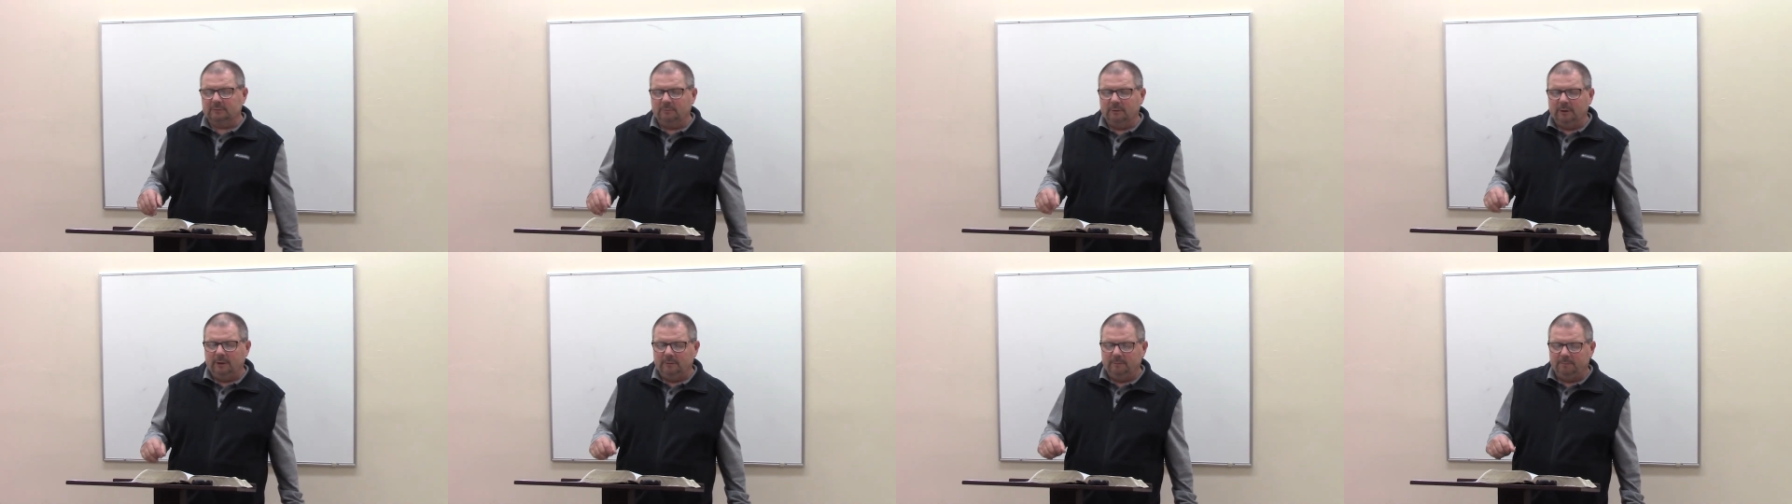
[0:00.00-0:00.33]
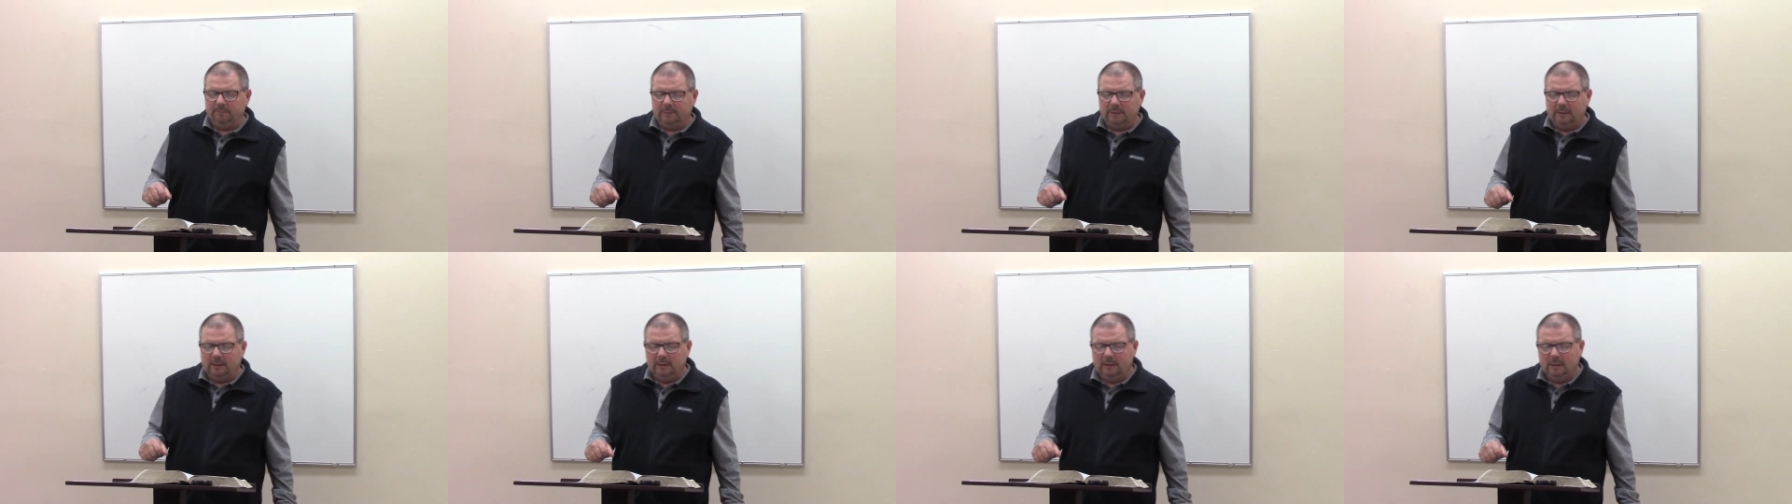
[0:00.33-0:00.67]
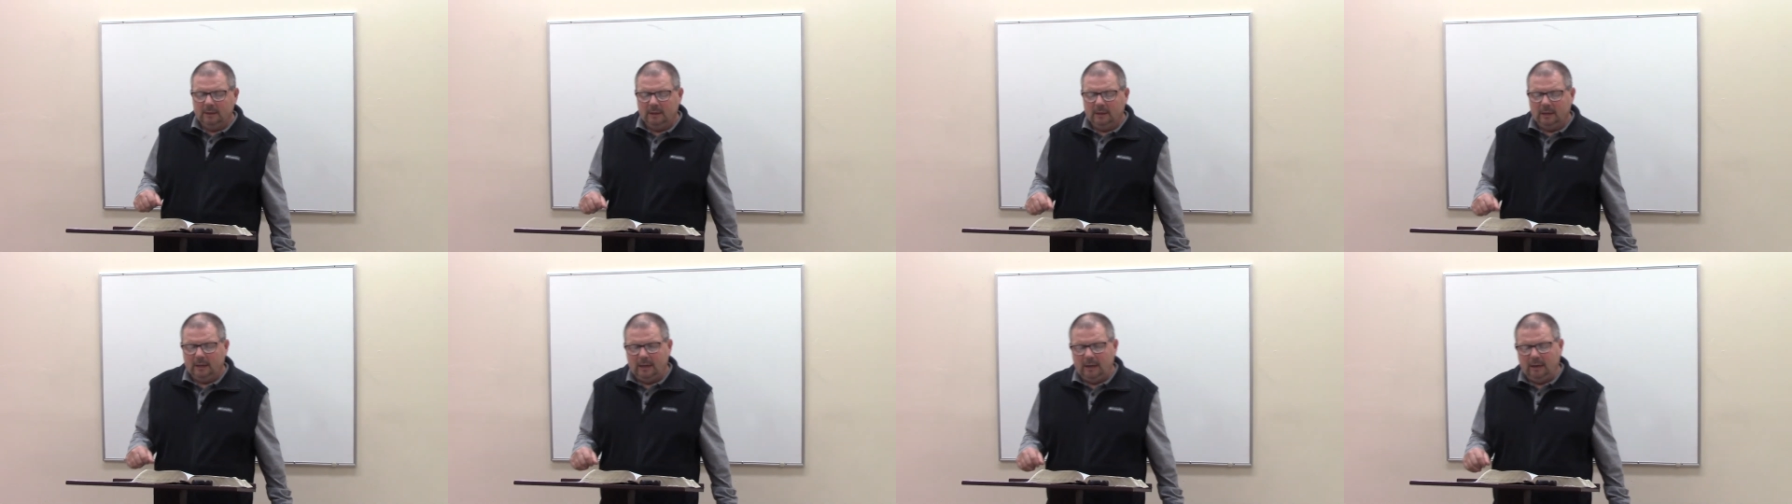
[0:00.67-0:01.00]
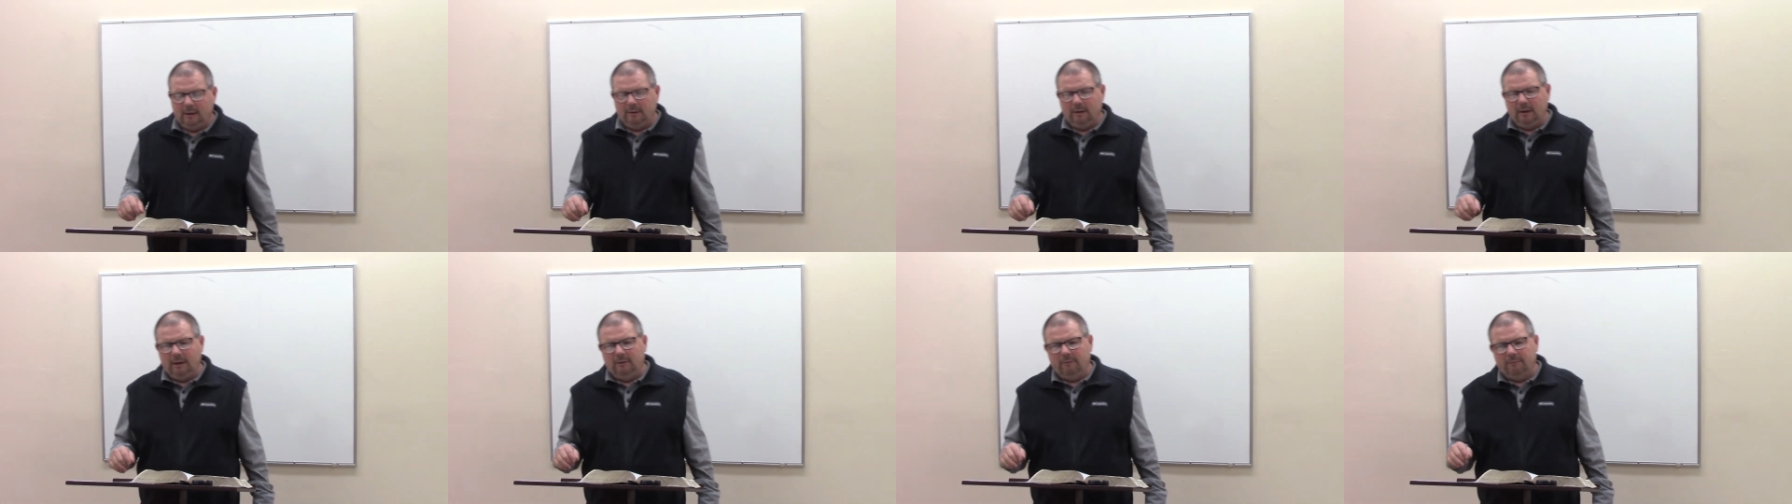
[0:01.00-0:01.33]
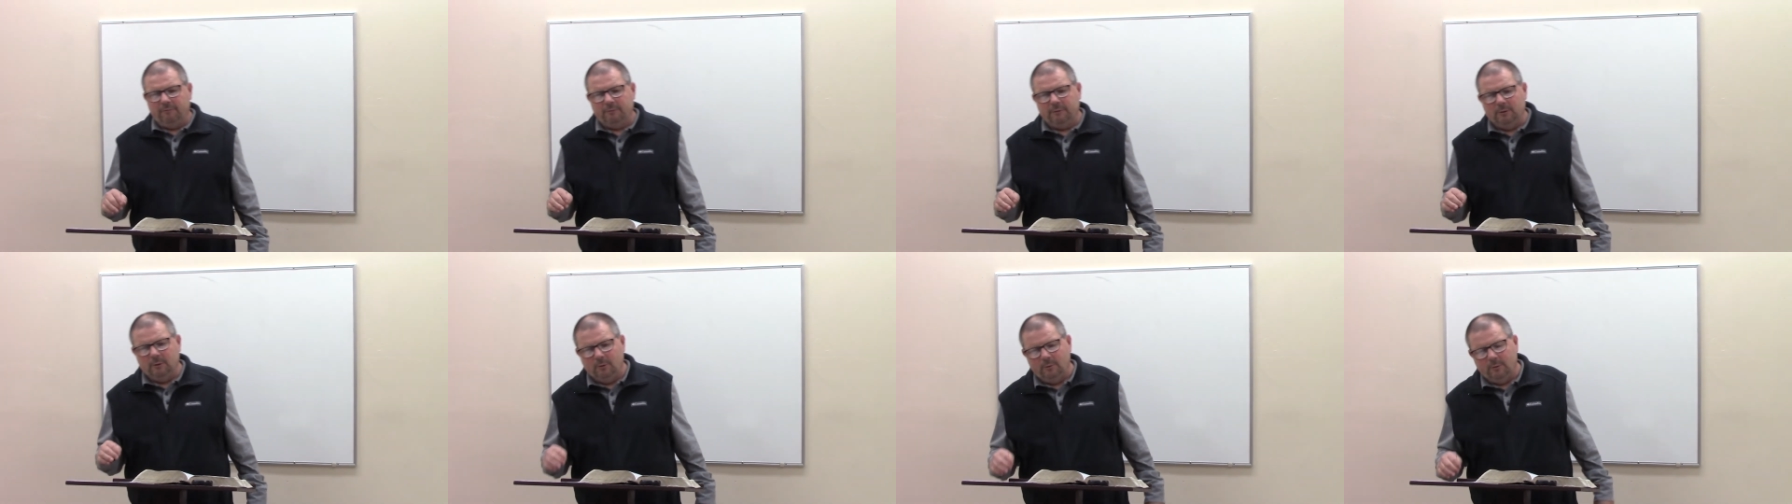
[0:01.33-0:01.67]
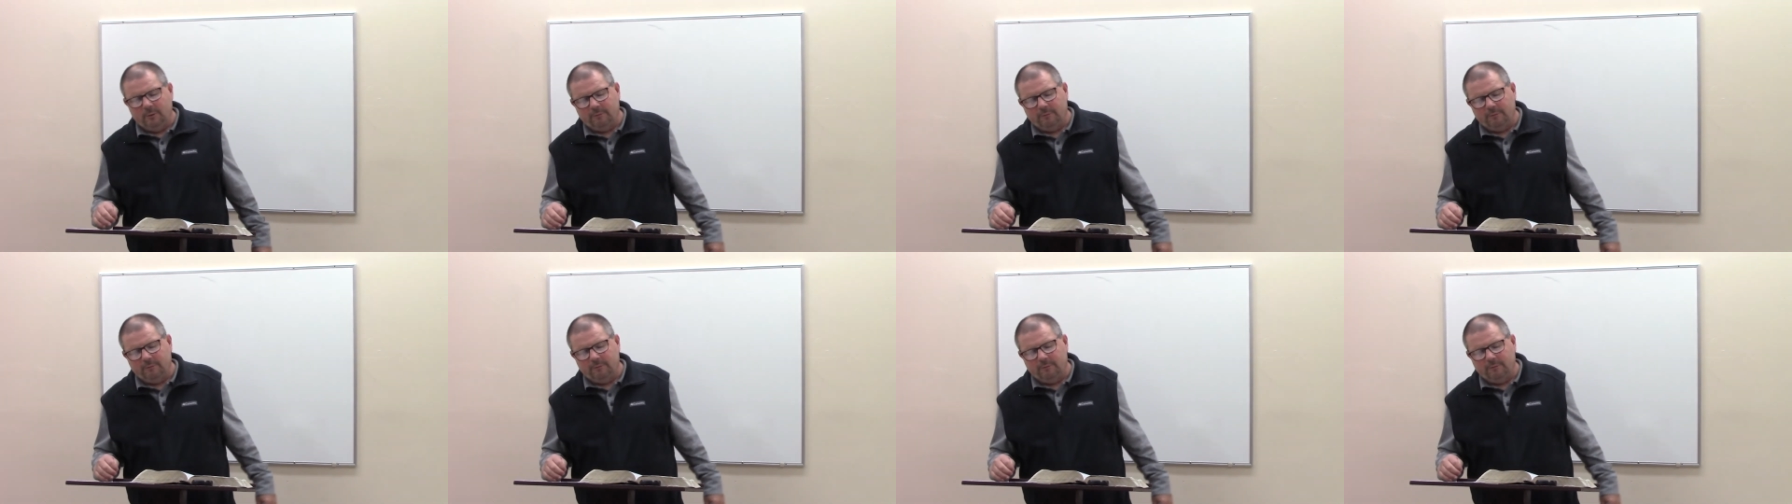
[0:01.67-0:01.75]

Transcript: Well, if, you